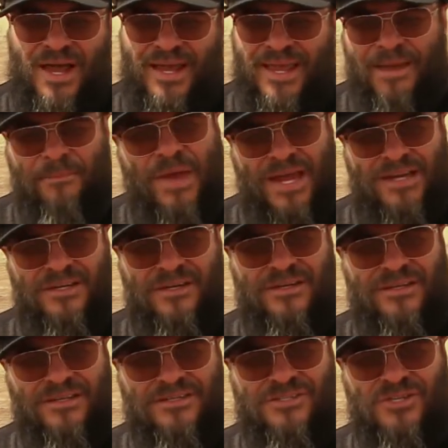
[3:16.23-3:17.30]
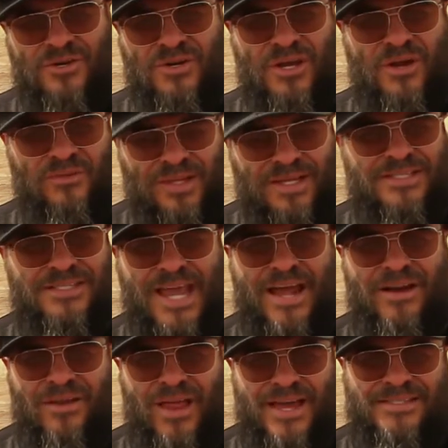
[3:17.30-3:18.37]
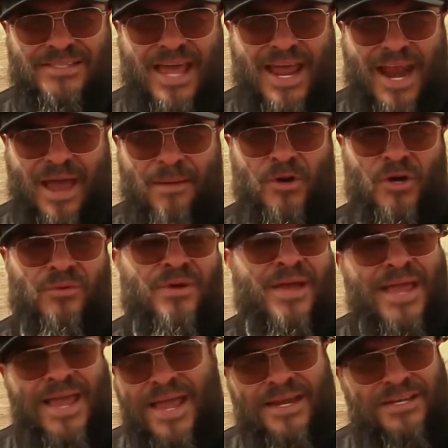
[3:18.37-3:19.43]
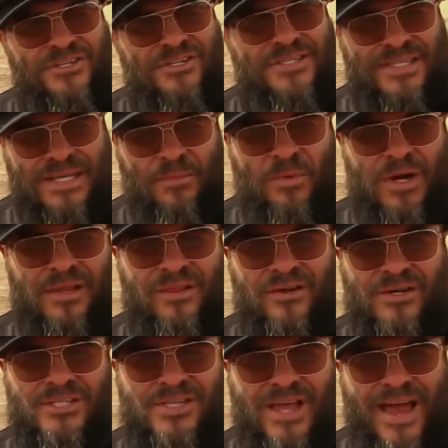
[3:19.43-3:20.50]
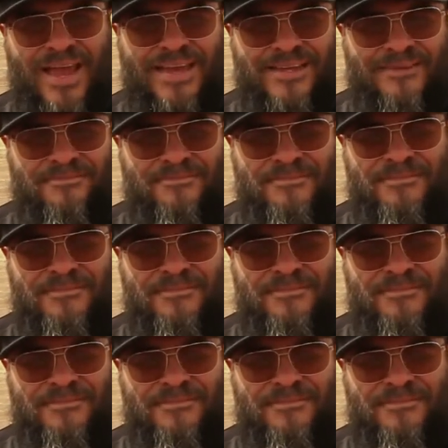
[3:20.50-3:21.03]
get back into the studio and let's analyze that ammo and just see what it looks like.